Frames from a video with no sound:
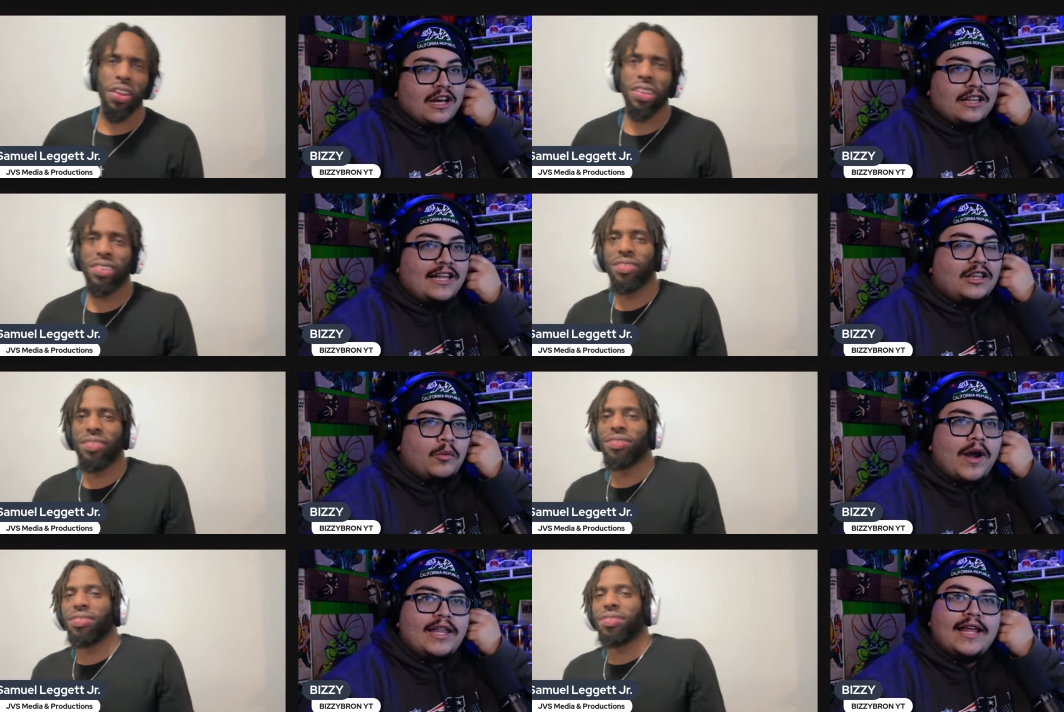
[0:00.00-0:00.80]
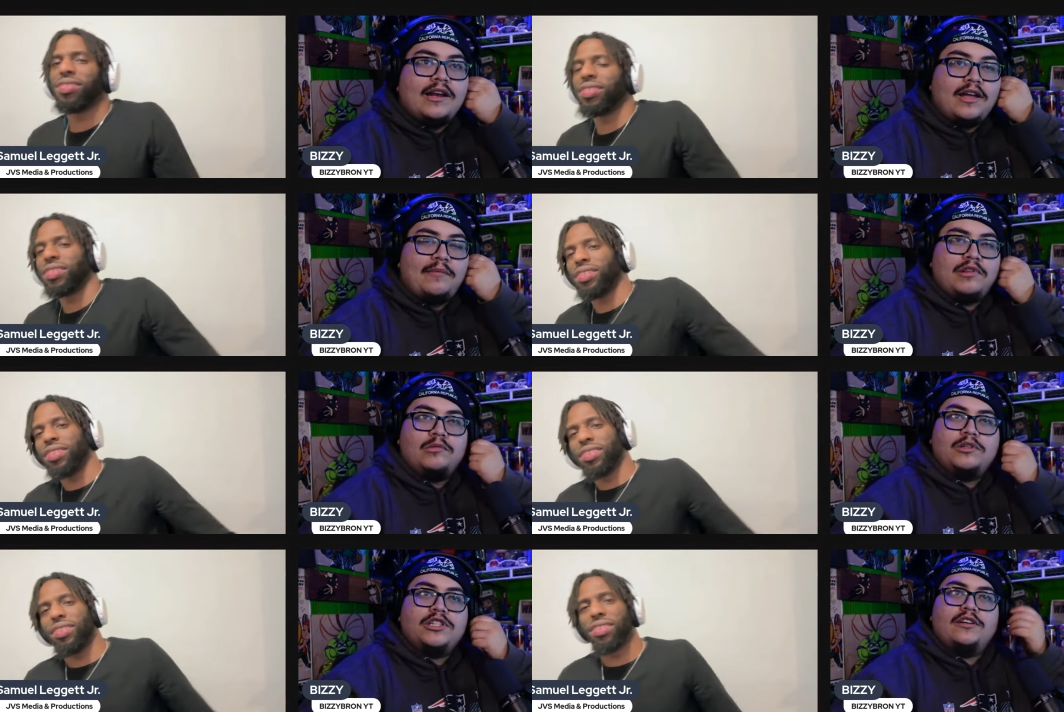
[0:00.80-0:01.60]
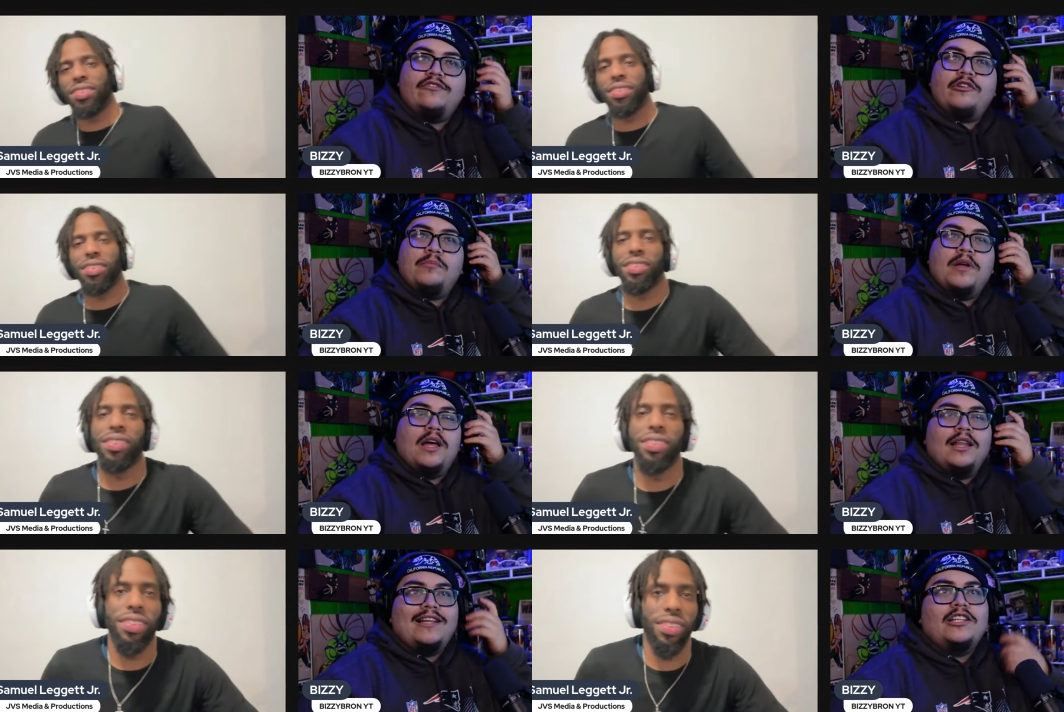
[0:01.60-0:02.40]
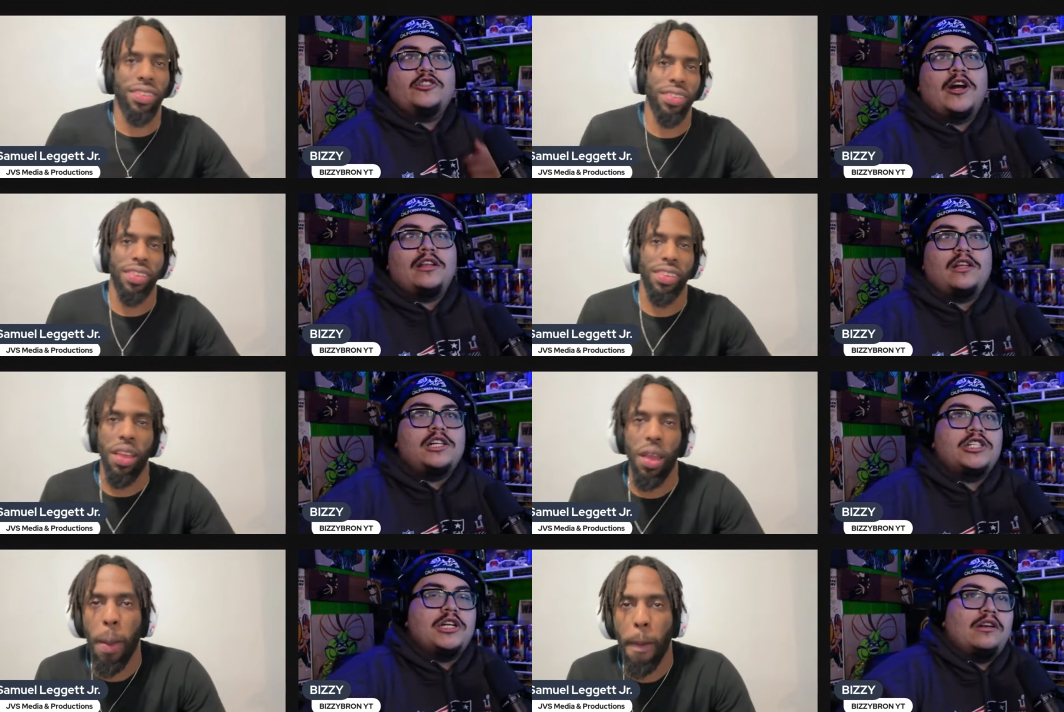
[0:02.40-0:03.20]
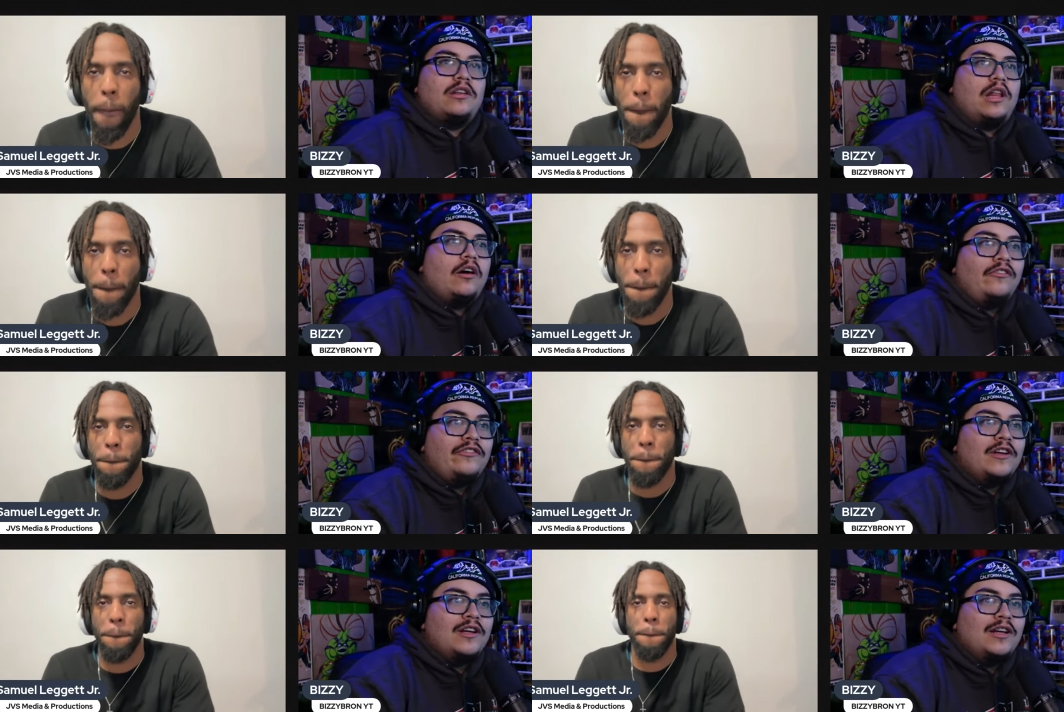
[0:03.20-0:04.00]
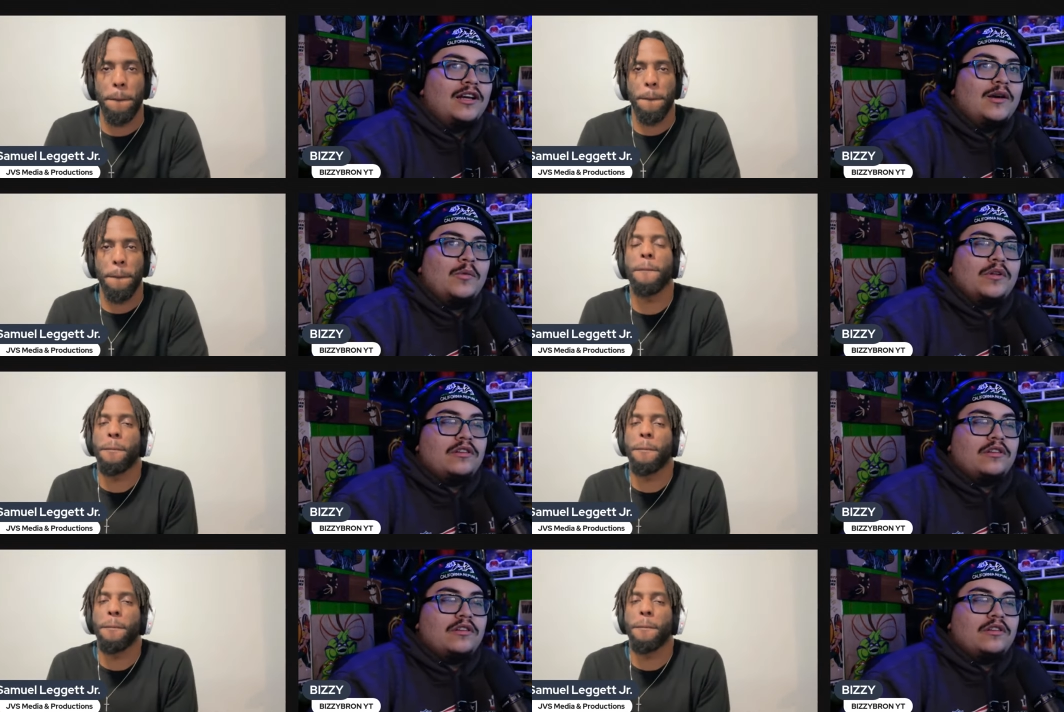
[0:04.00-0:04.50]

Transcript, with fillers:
Speaker 1: Like the way that it kept switching from like the translation itself was mm-hmm.